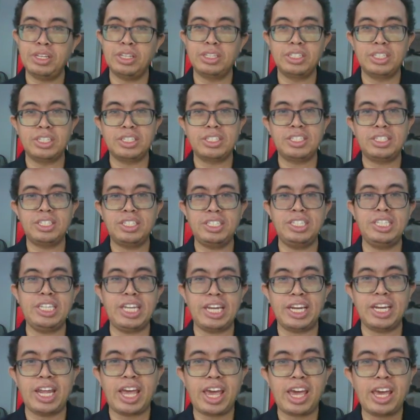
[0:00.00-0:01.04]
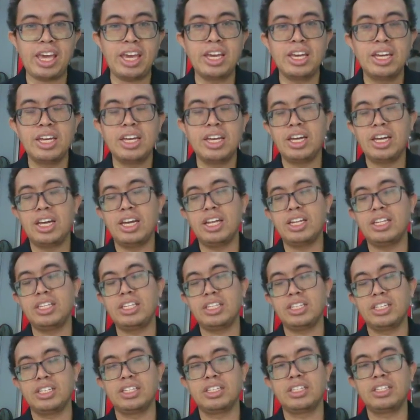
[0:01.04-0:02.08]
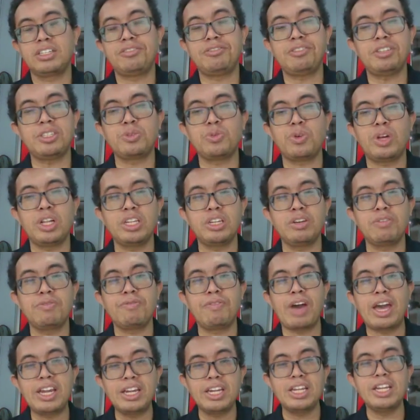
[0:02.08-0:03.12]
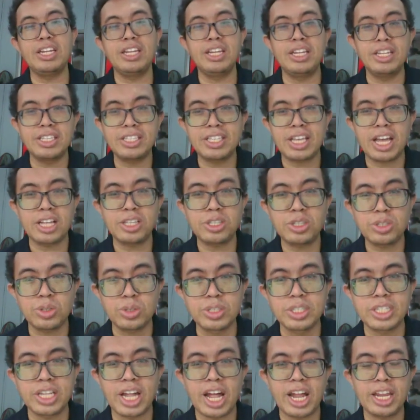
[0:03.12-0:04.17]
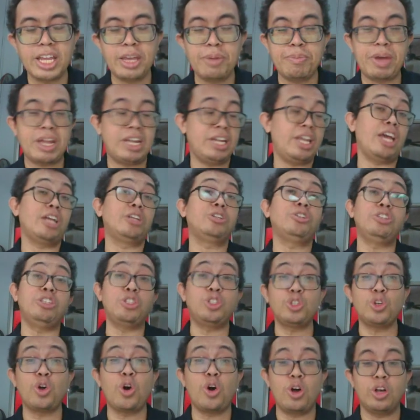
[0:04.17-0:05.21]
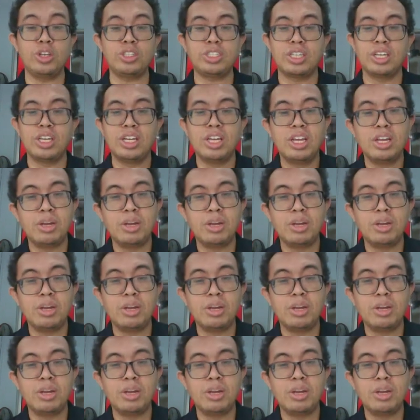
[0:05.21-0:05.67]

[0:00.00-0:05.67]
He'll just stick there until Chris Wilder finally decides to start him and he actually scores.